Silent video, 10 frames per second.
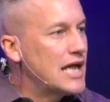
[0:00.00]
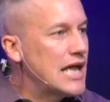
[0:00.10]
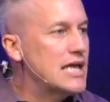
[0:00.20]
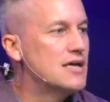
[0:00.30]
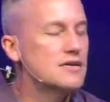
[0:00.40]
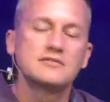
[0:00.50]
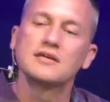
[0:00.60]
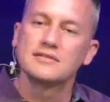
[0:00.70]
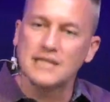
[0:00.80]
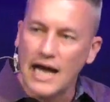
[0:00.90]
His
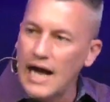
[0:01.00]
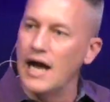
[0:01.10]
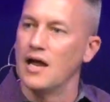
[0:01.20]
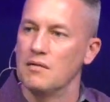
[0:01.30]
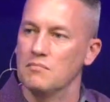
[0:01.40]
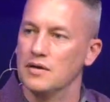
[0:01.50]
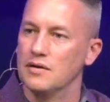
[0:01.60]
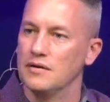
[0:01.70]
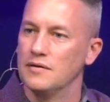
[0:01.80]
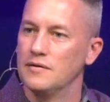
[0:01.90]
time.
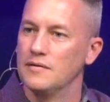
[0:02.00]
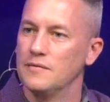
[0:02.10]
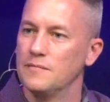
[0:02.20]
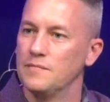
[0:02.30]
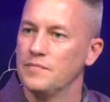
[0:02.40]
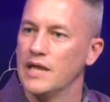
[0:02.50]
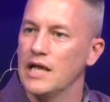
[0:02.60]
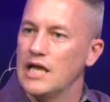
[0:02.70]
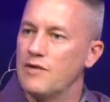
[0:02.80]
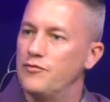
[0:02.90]

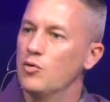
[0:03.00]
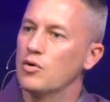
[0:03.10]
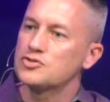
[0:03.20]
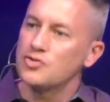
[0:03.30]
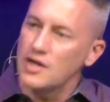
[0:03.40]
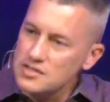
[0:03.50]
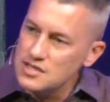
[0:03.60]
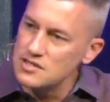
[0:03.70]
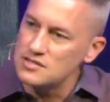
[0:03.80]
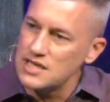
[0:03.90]
If you will trust
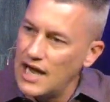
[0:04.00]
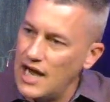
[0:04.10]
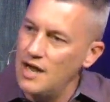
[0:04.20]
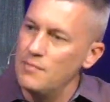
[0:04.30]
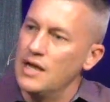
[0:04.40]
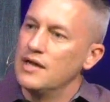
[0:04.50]
His time,